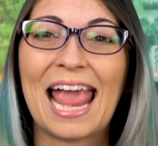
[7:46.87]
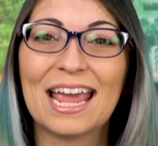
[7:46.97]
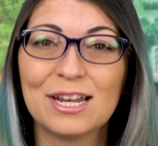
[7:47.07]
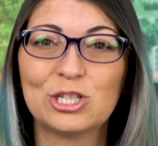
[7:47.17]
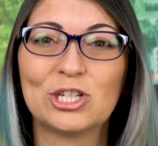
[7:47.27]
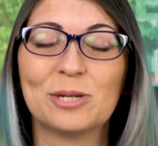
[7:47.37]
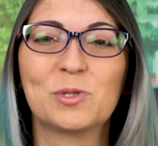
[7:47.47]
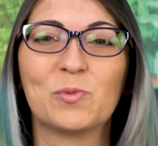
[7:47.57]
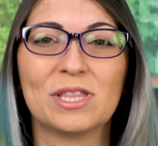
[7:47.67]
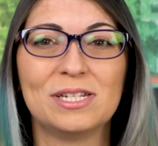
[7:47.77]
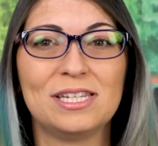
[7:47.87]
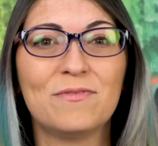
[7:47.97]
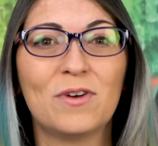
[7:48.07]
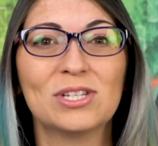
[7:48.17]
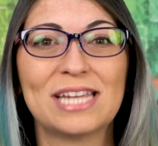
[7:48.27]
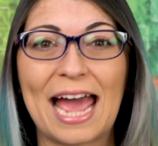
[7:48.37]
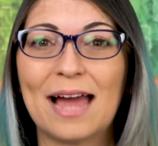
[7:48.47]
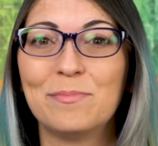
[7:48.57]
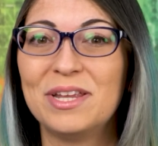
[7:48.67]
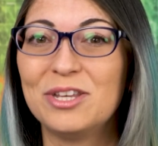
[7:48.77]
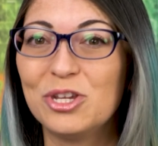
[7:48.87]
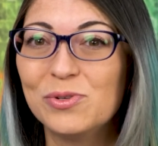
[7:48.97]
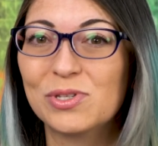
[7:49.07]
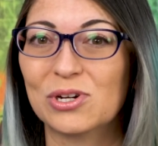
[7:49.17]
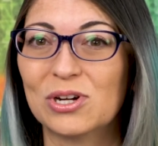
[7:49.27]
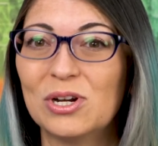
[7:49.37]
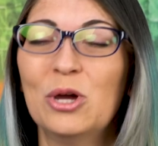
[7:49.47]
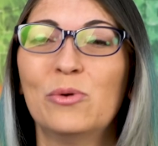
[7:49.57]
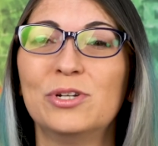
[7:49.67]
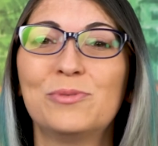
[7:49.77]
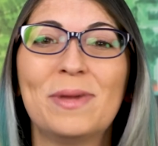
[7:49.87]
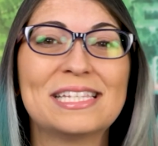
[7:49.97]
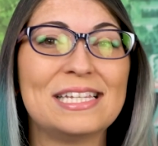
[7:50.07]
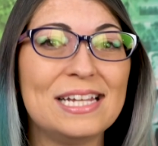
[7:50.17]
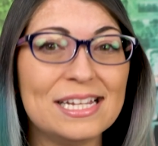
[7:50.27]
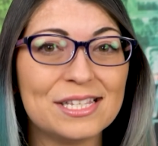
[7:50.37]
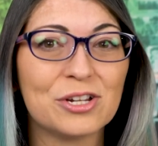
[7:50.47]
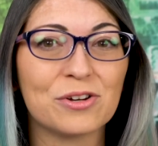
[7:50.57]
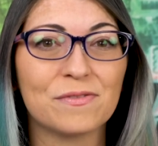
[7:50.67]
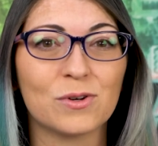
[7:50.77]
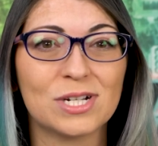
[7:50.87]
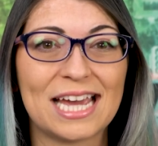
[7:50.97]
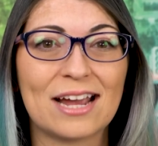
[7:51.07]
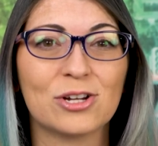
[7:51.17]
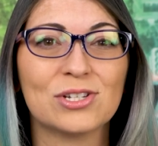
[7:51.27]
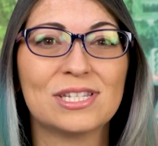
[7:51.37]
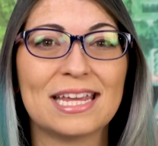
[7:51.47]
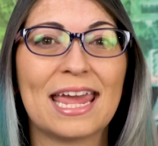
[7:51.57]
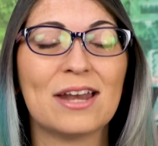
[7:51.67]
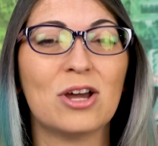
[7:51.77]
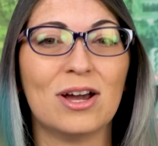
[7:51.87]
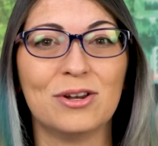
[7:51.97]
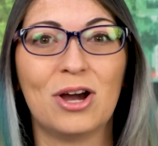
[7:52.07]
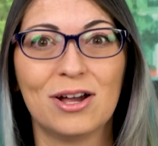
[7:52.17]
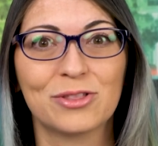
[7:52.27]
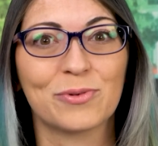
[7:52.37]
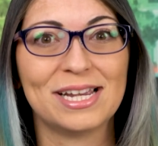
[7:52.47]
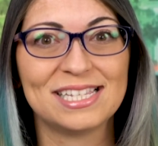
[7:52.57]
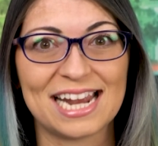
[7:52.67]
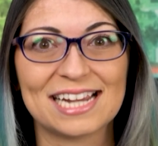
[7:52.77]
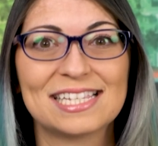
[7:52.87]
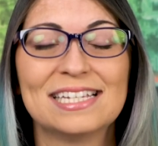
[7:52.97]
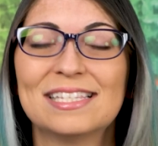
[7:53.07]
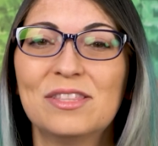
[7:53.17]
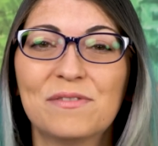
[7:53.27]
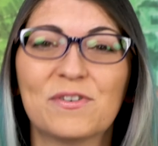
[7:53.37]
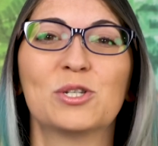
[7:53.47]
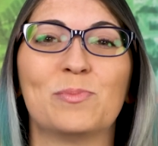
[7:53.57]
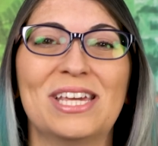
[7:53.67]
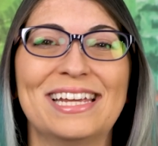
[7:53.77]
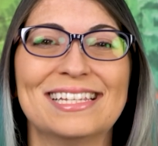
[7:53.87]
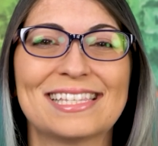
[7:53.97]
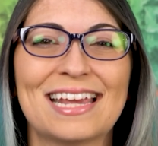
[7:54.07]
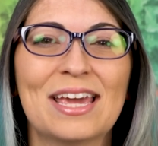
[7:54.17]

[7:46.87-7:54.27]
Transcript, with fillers: and it ships with a default admin user, which makes it easier for attackers to gain unauthorized access in the first place.